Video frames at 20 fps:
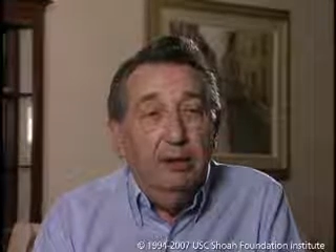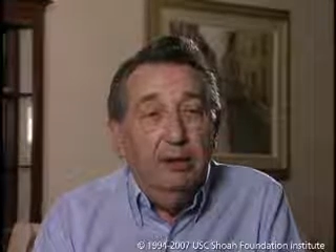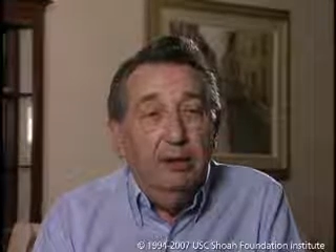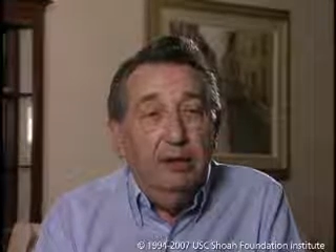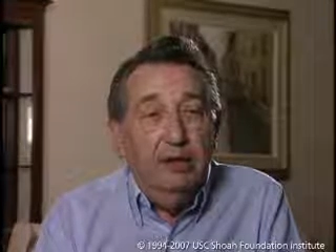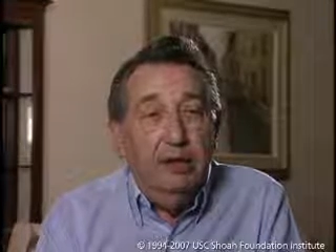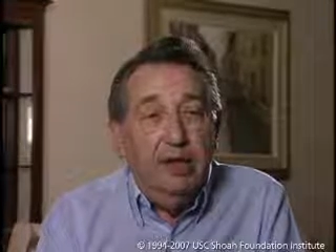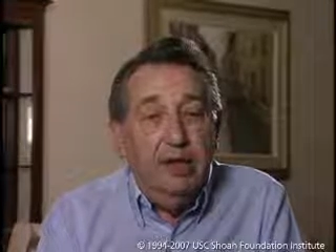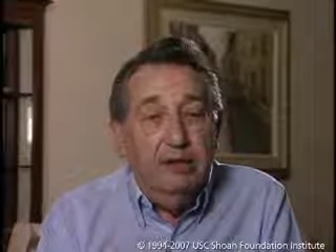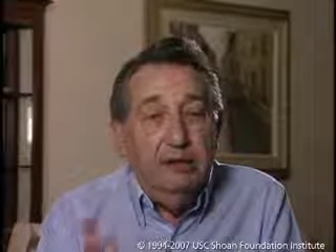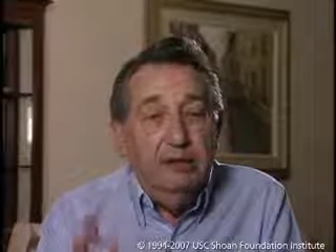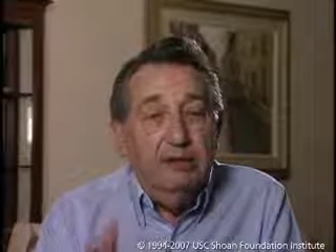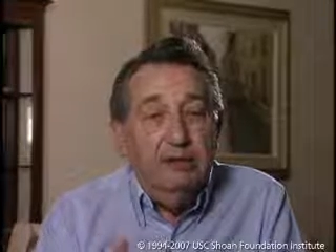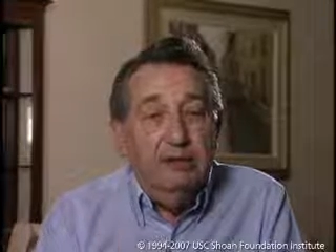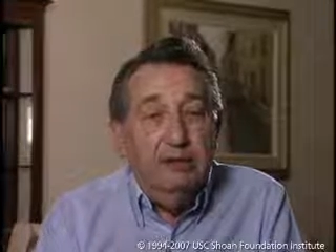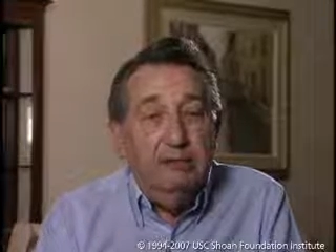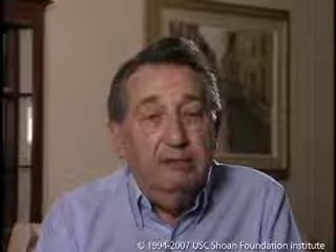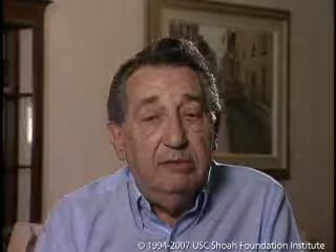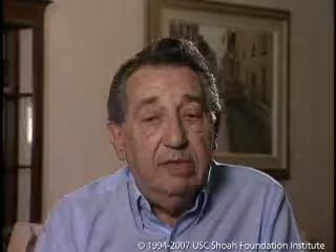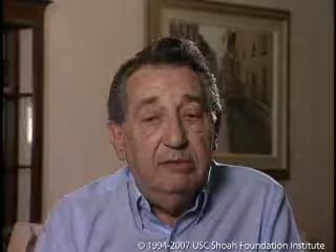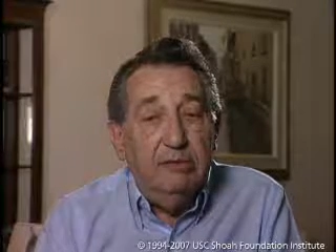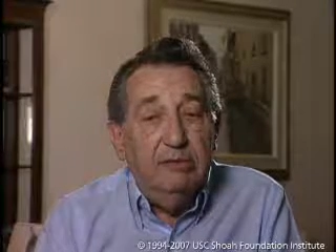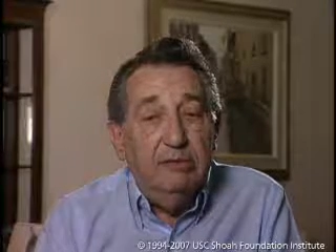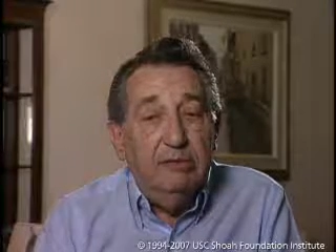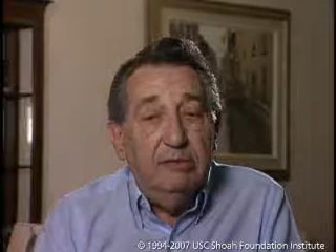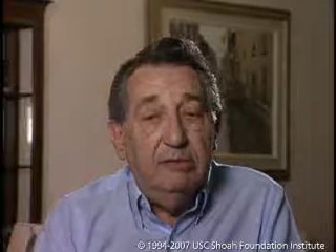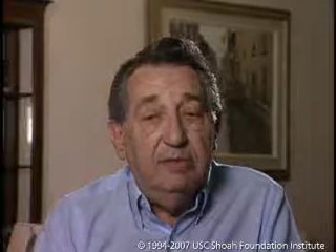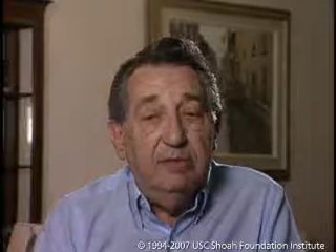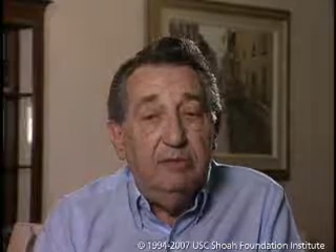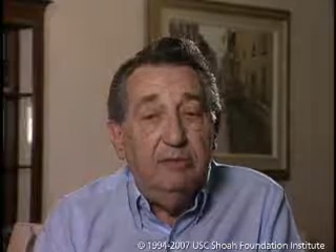He handed some
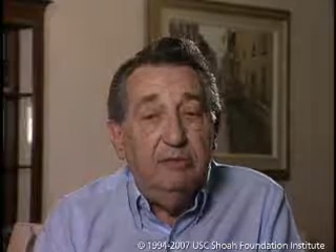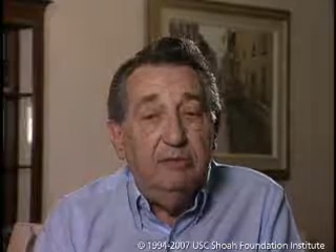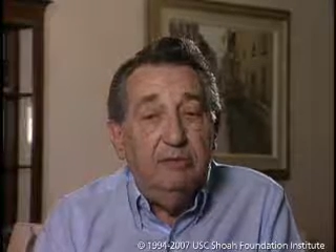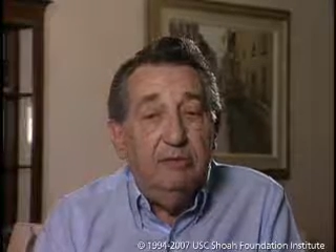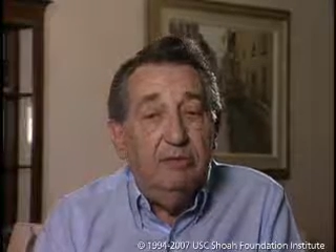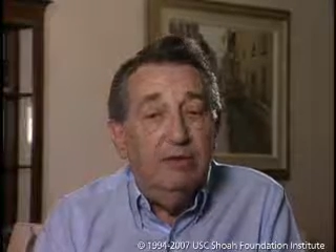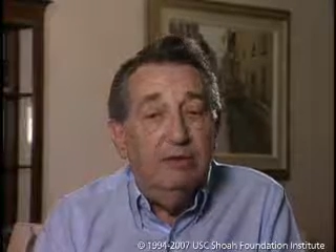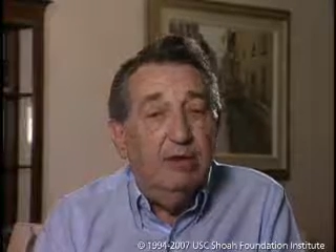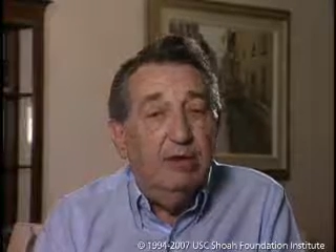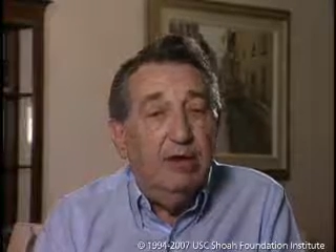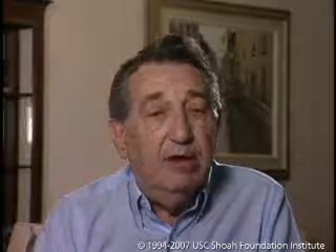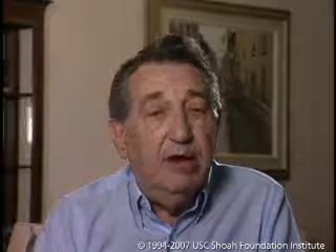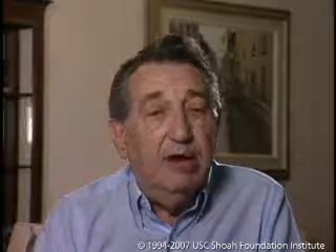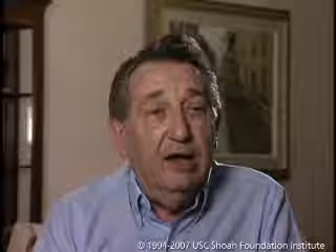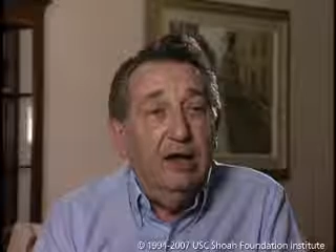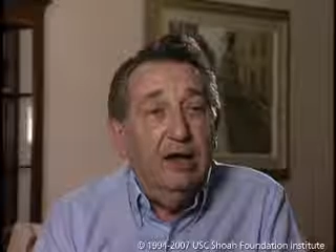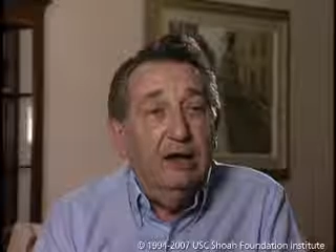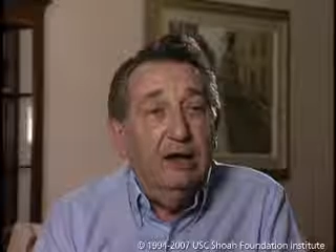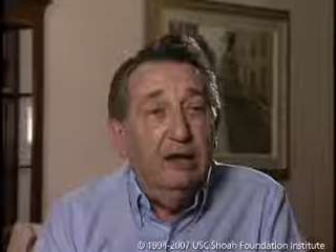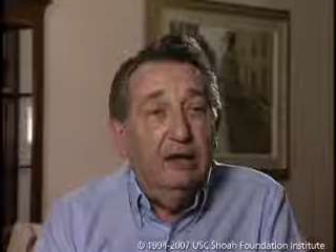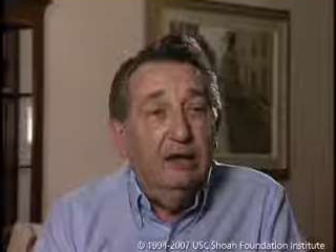documents over to the guard,